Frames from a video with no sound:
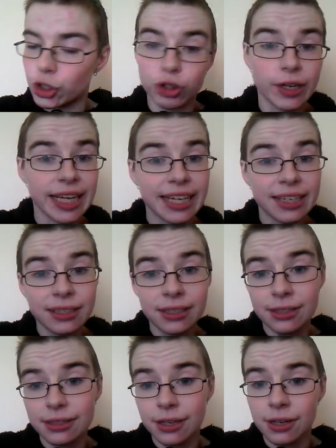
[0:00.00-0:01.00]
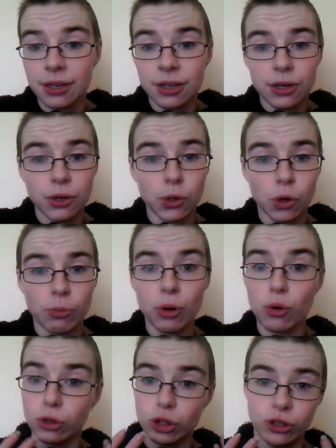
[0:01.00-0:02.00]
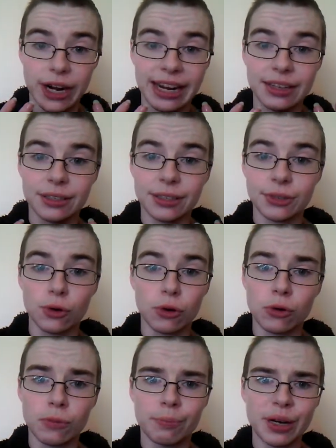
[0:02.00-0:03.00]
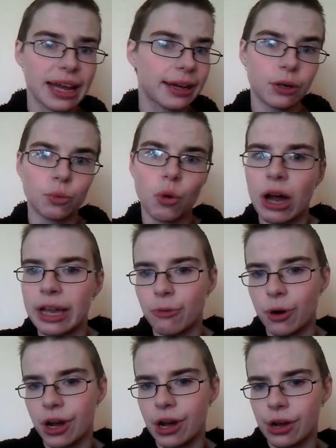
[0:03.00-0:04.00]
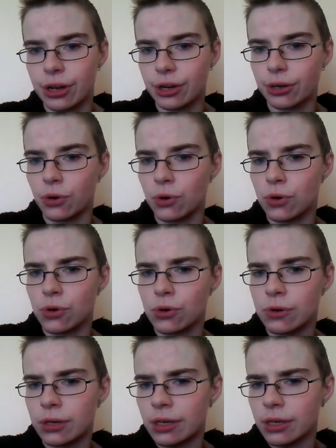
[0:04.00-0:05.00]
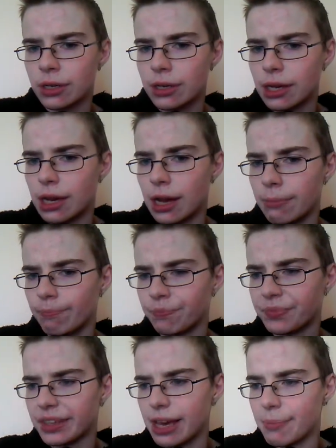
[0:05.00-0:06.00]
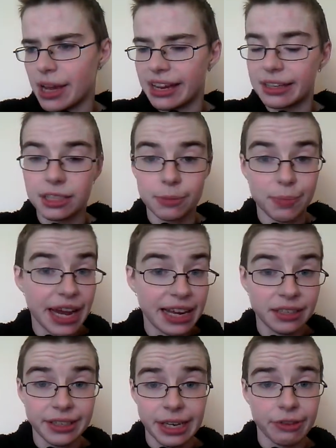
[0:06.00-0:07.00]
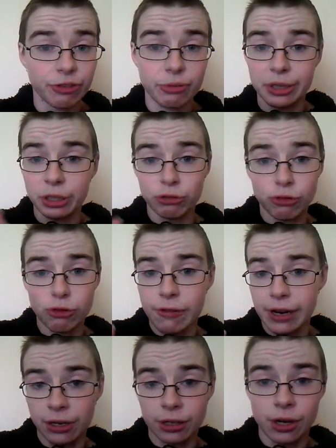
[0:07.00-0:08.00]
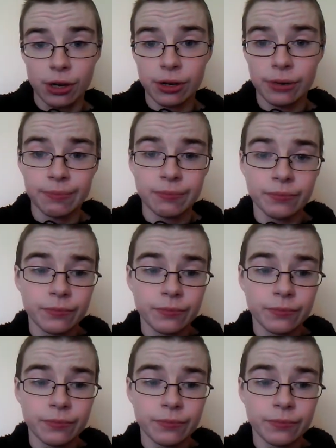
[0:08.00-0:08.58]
trees or portraits or black and white work, or get back into painting if you've been drawing a lot,